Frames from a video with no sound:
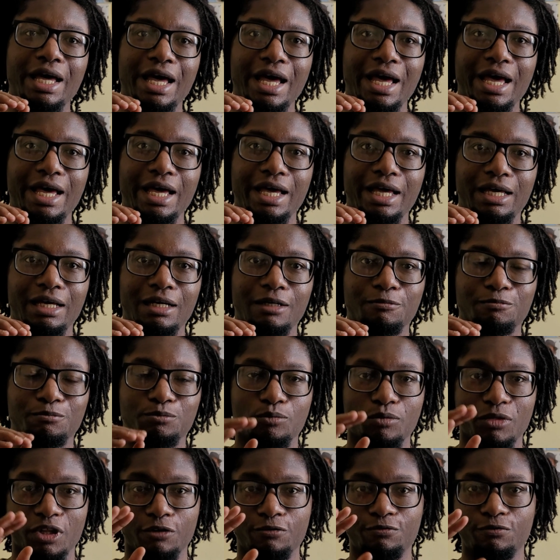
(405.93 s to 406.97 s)
a
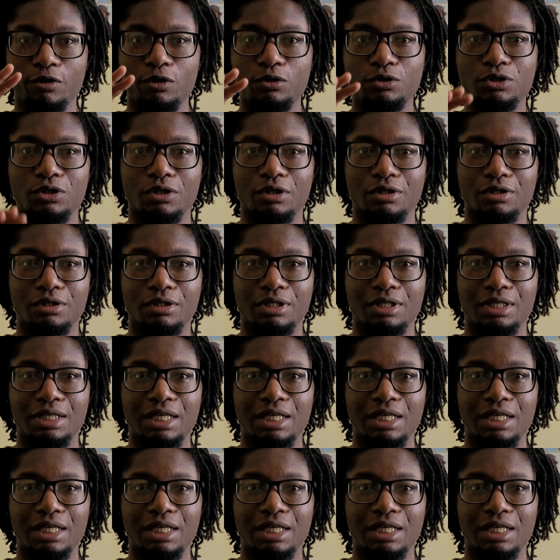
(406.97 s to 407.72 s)
photon